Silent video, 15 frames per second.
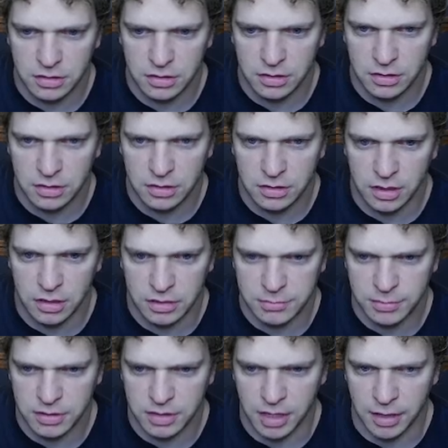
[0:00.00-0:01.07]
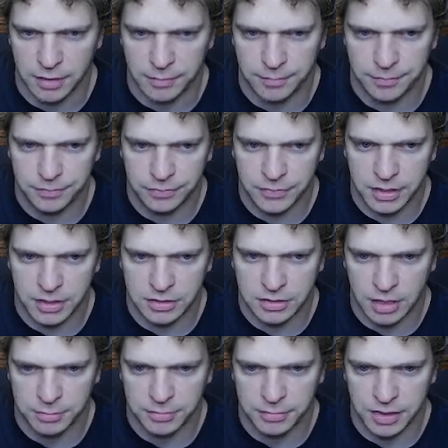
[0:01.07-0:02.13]
Yeah, let's play that and
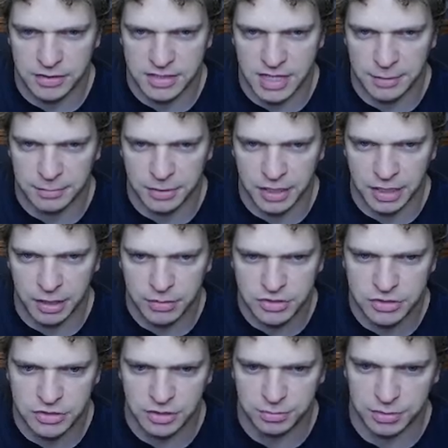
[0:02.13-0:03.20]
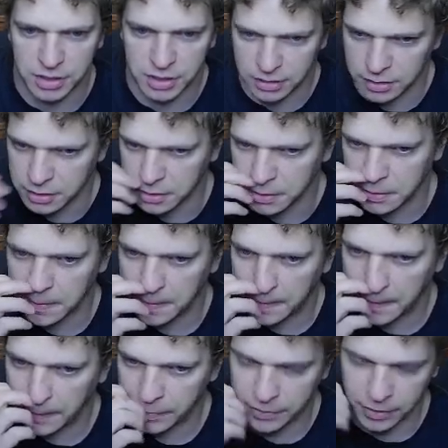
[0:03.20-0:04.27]
the tap land. I was just gonna play the
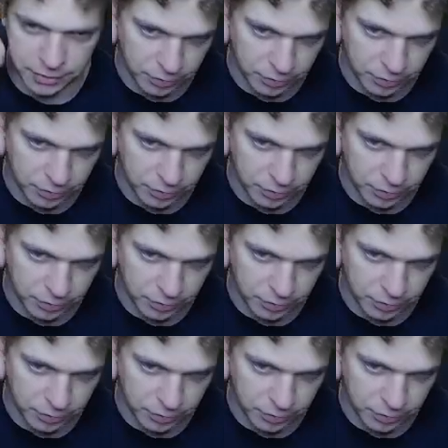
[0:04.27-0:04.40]
Undergrowth